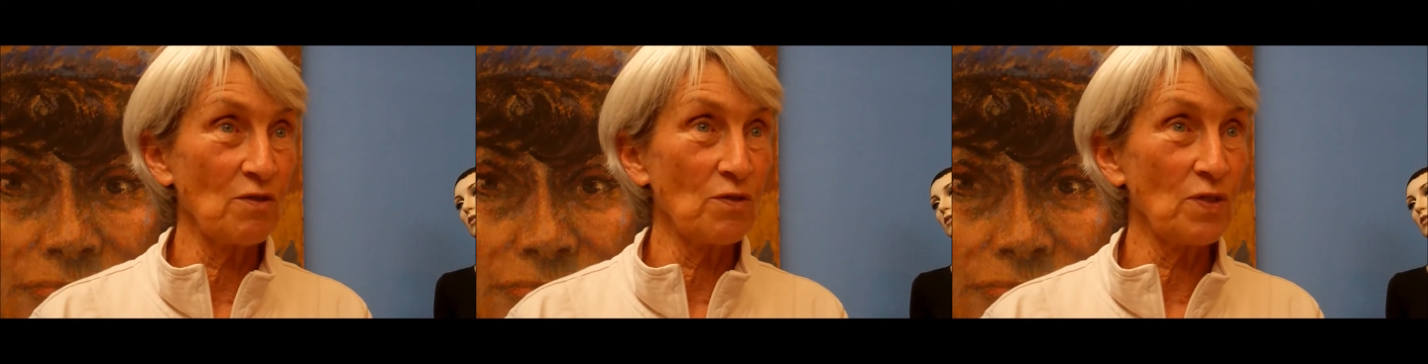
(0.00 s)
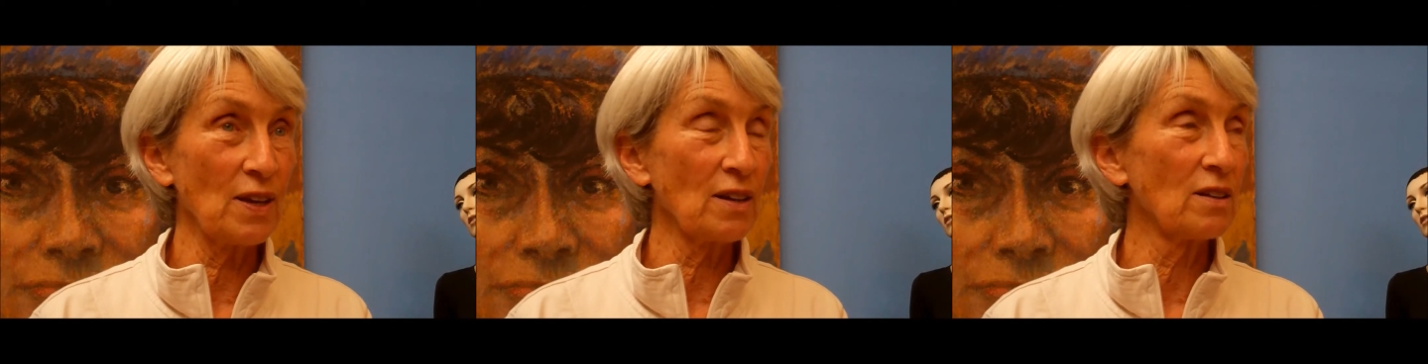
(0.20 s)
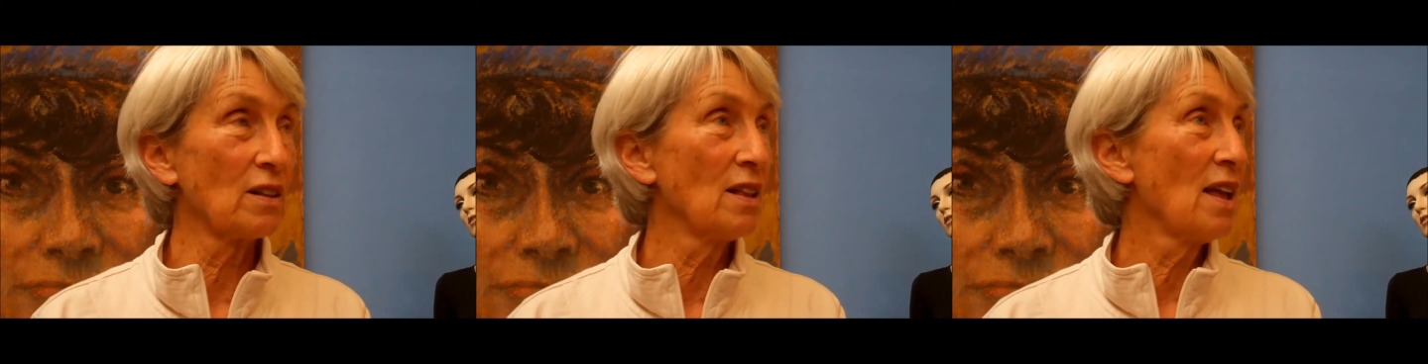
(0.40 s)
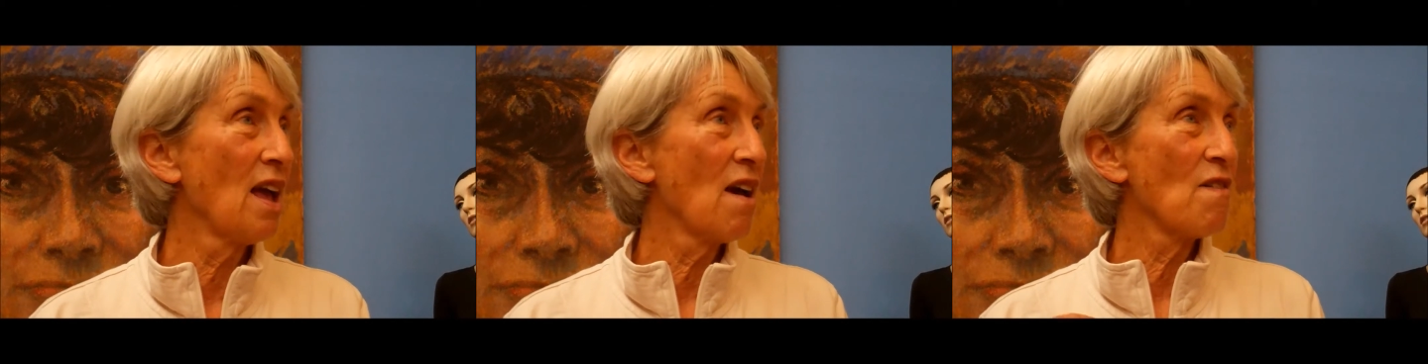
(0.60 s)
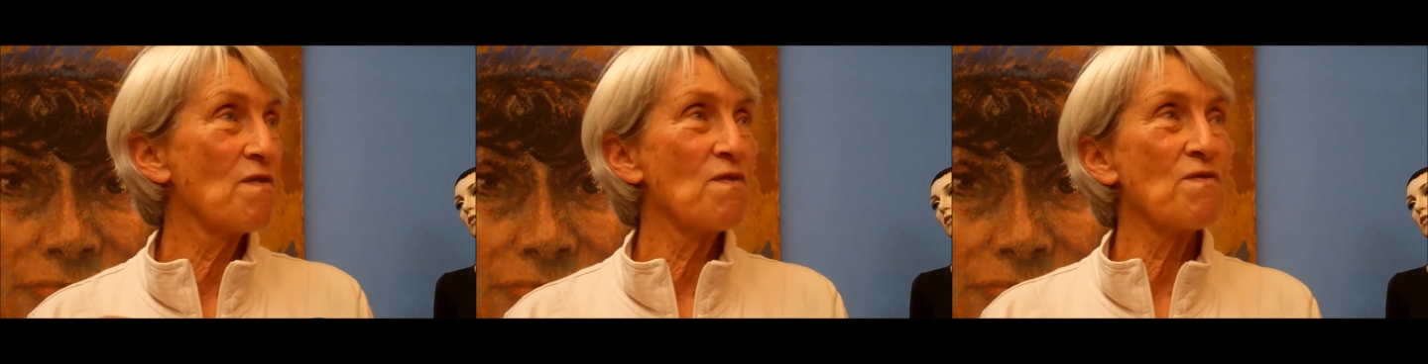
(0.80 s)
feel
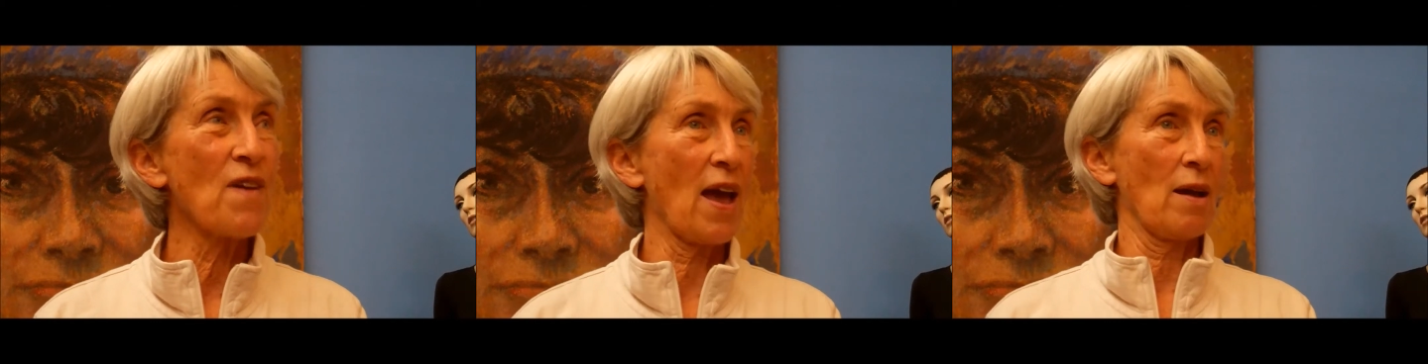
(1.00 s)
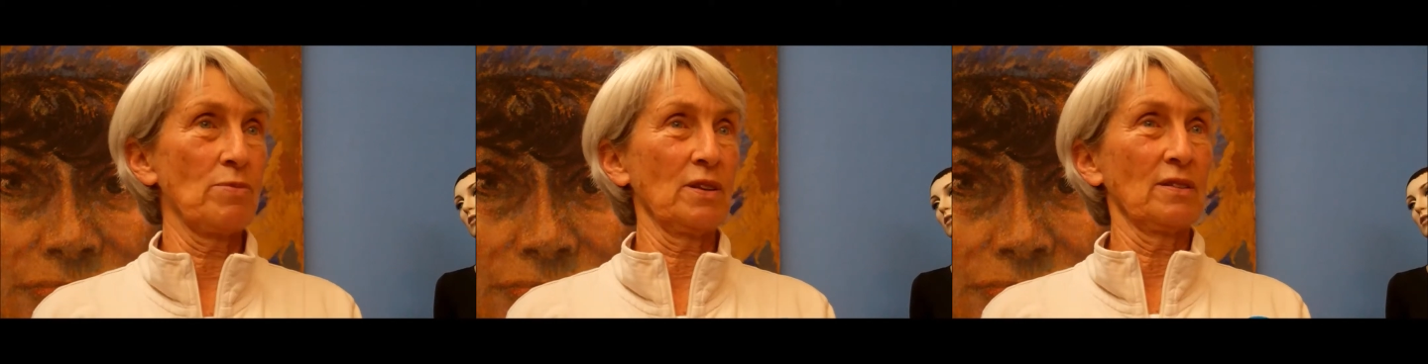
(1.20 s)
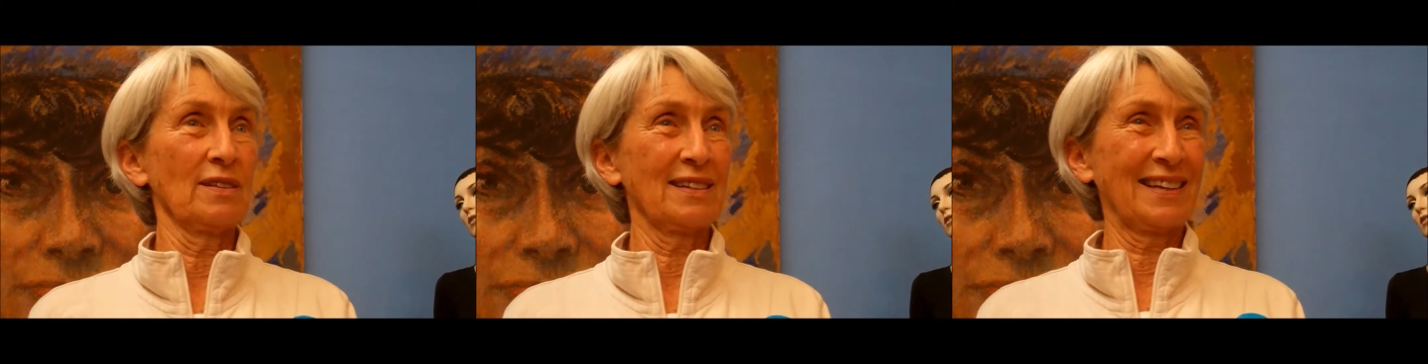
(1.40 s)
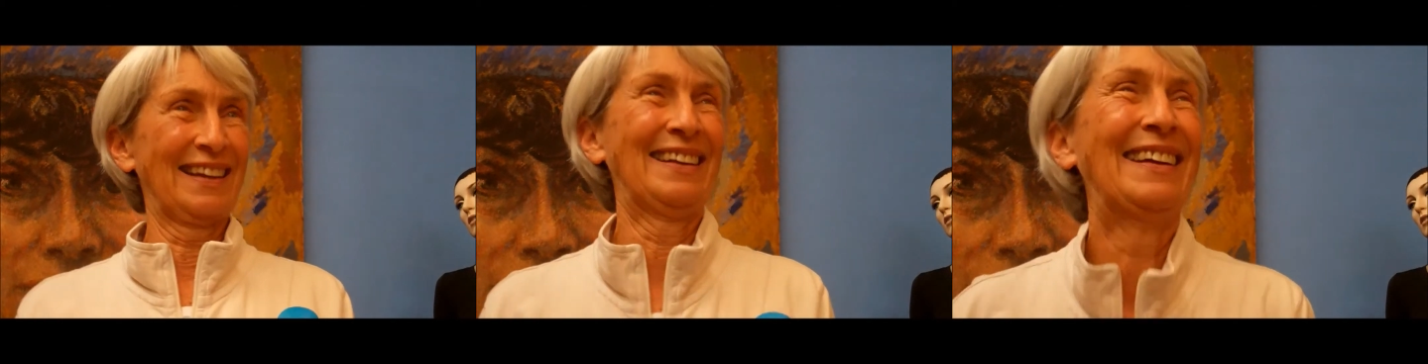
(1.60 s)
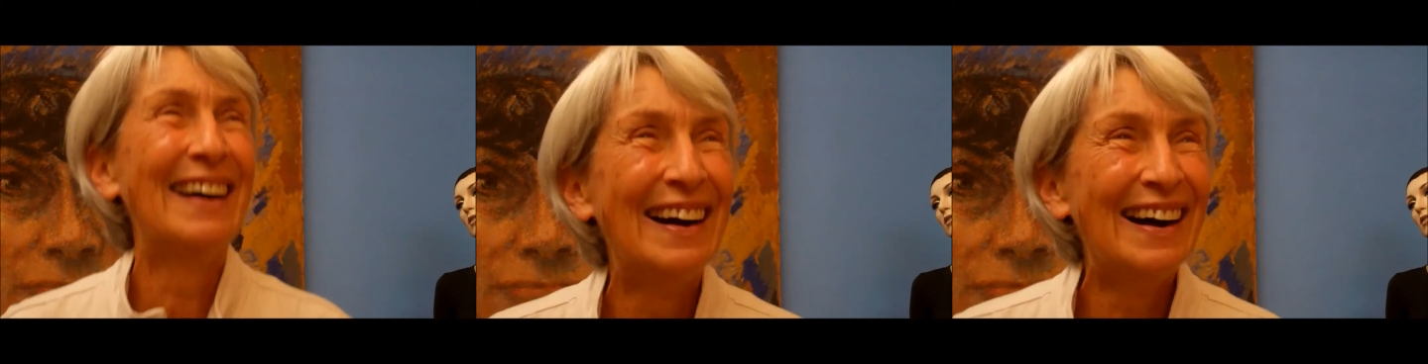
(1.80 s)

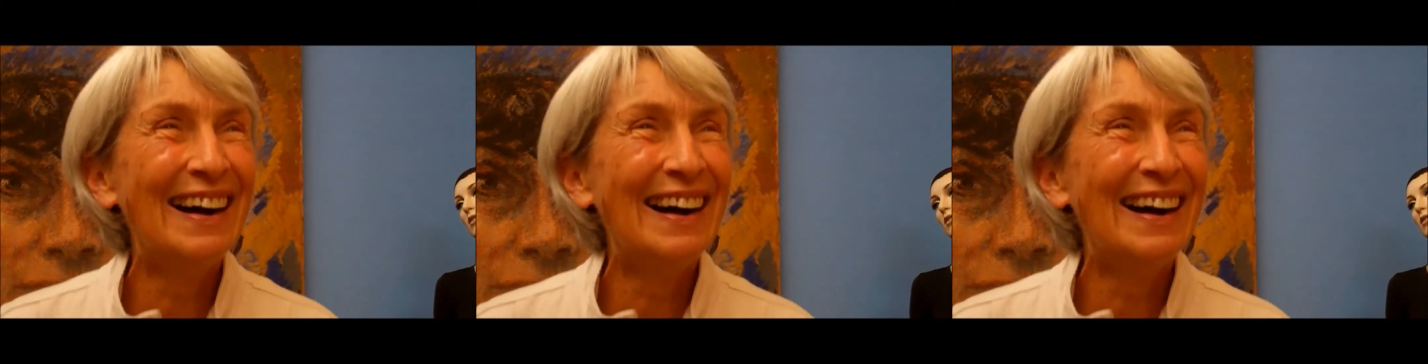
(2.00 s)
fabulous.